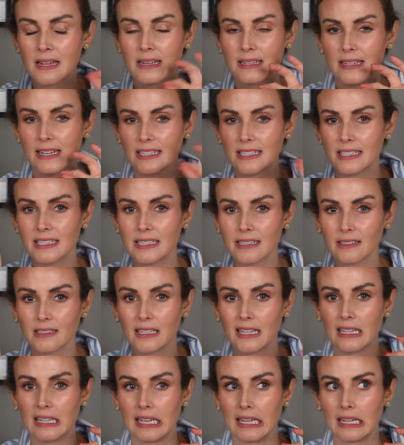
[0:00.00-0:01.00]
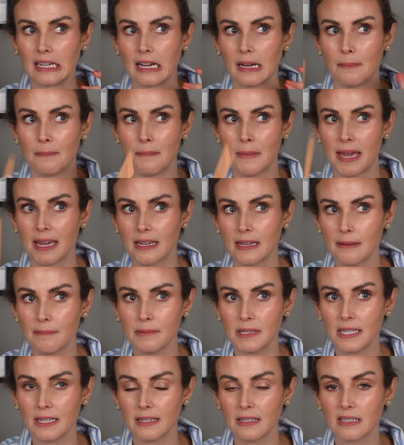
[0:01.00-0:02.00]
necessarily like a makeup
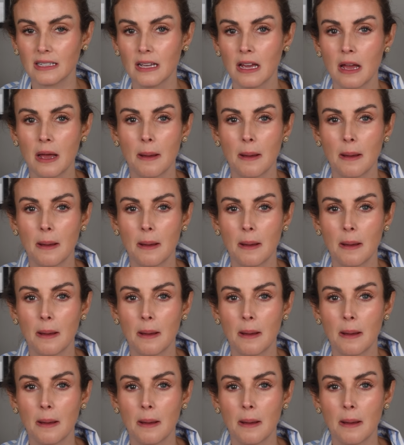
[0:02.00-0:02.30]
tint,